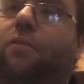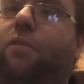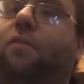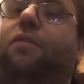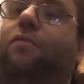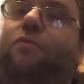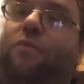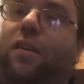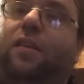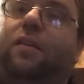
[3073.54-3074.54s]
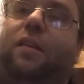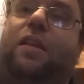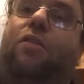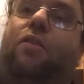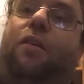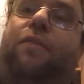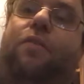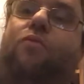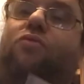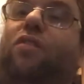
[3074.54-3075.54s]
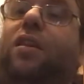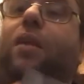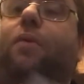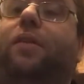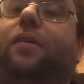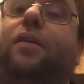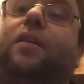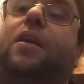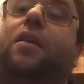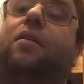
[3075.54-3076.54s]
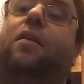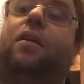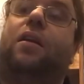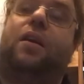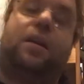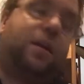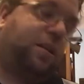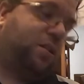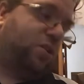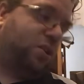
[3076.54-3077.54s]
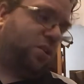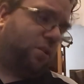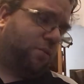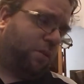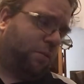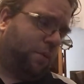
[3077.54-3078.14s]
are often really well tied together into the scenario.